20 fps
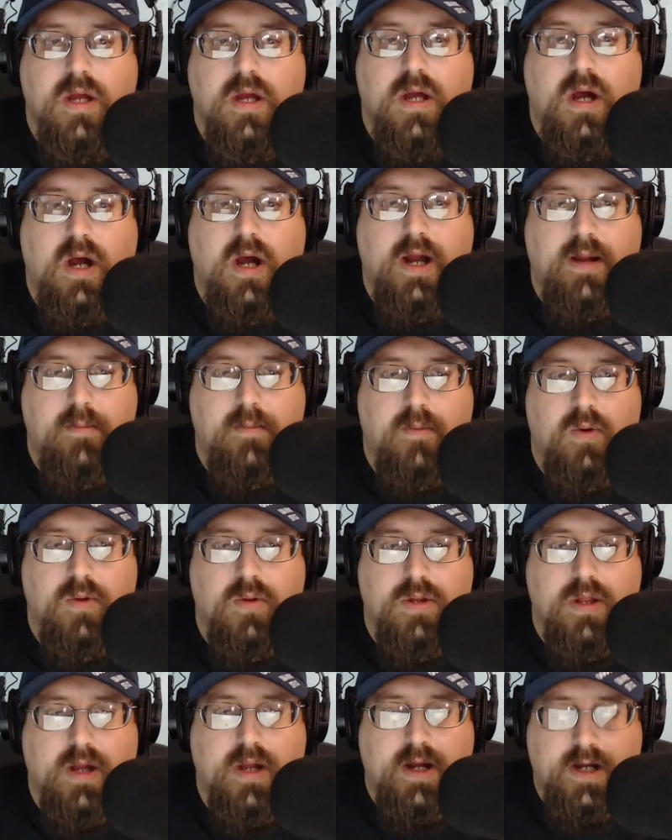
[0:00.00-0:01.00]
I
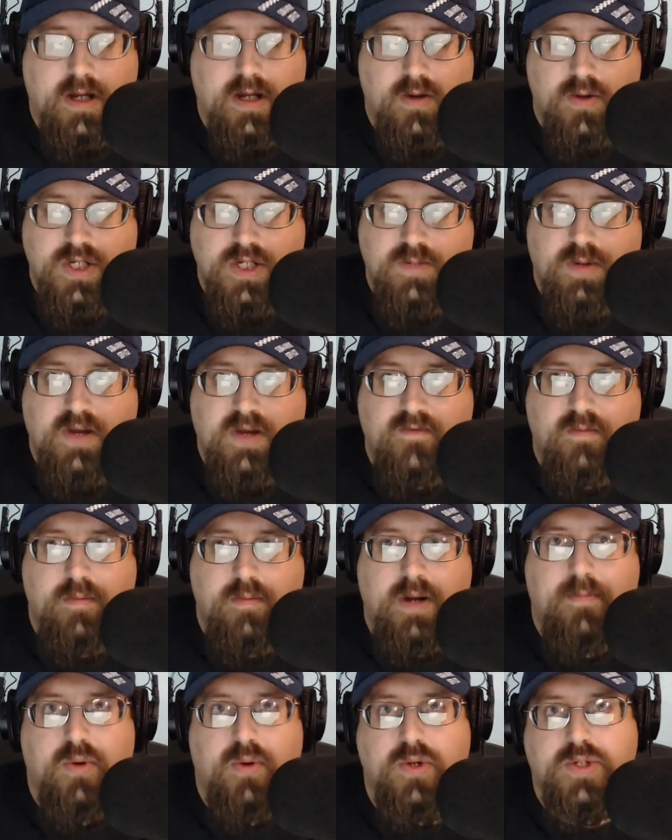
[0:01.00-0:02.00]
can only speak from my
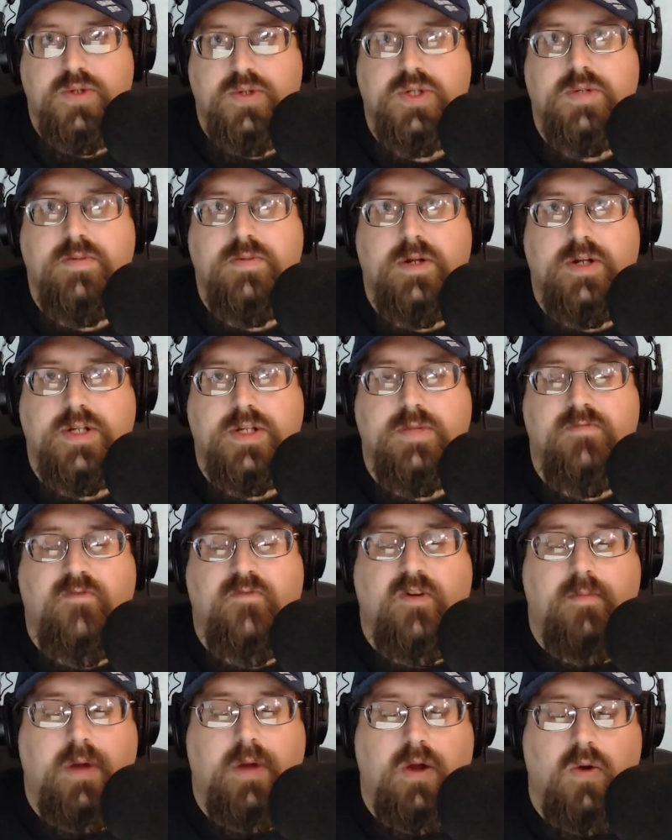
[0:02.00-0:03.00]
personal experience, from
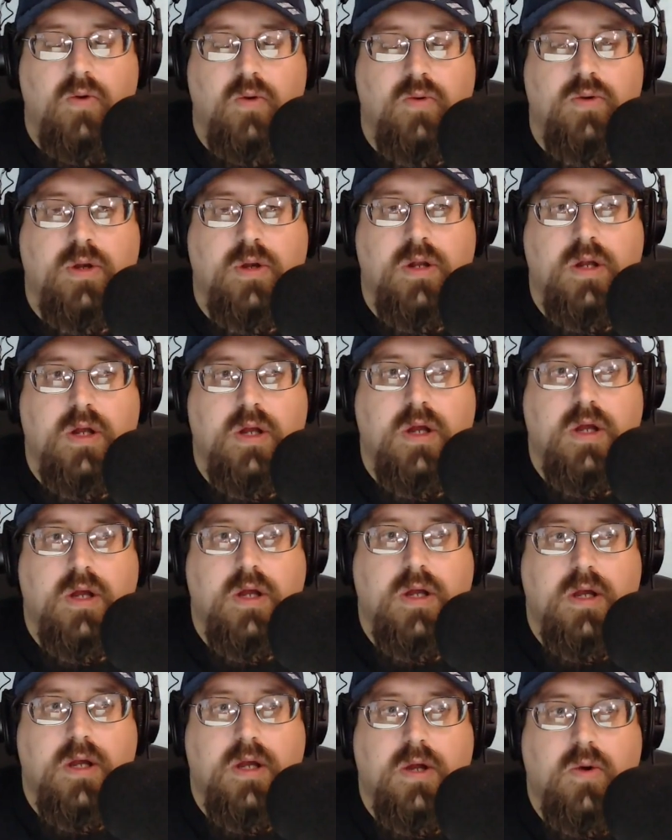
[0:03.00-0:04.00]
my own
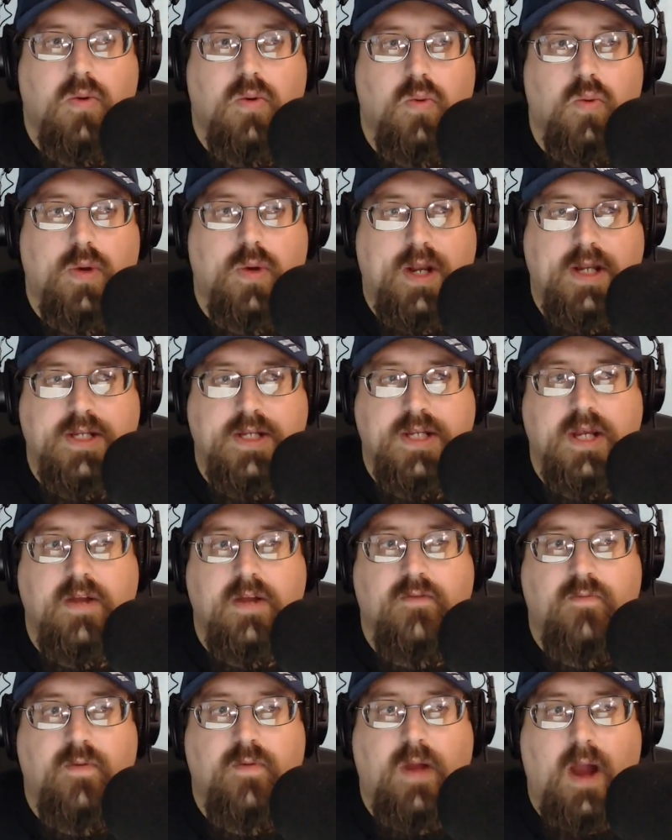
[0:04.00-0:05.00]
witnessing of
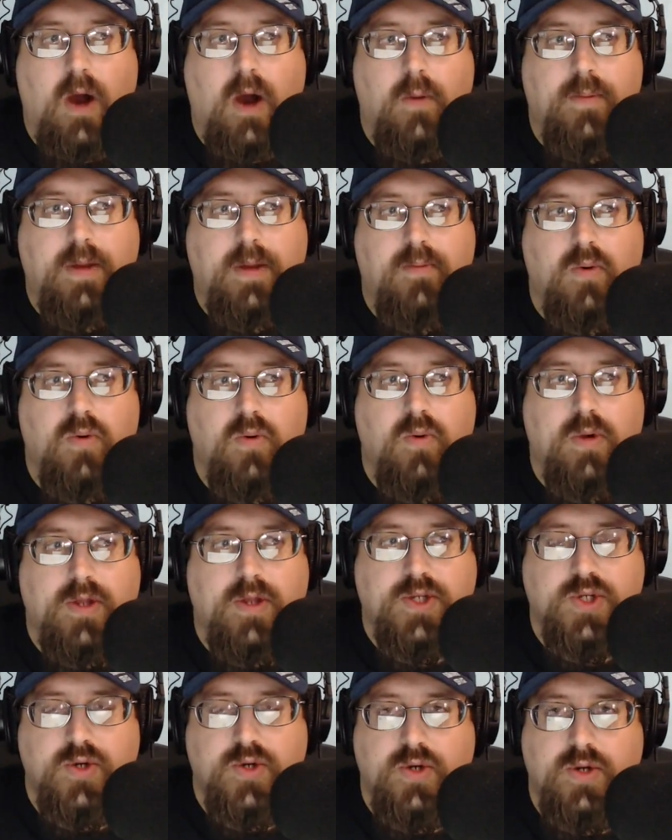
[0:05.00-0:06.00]
how people with
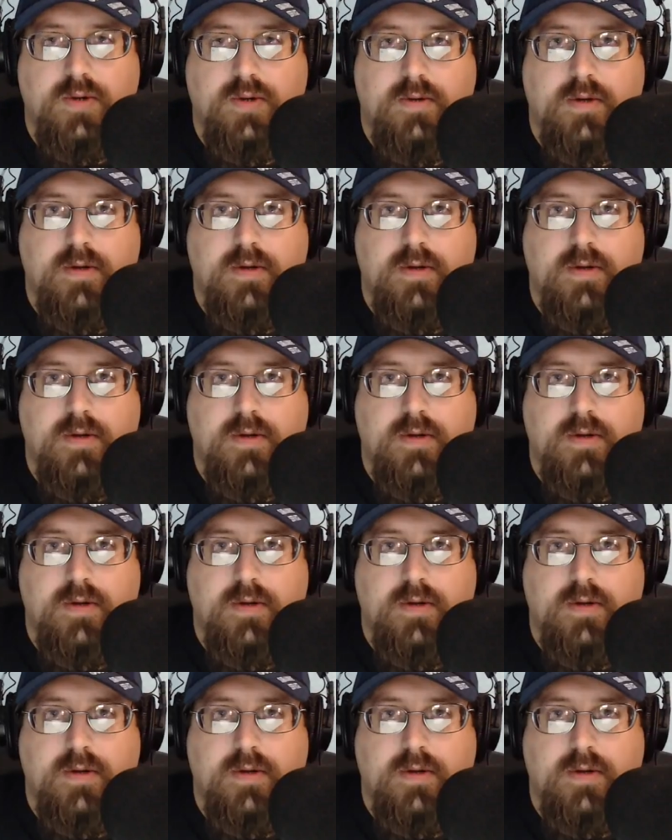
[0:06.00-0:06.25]
certain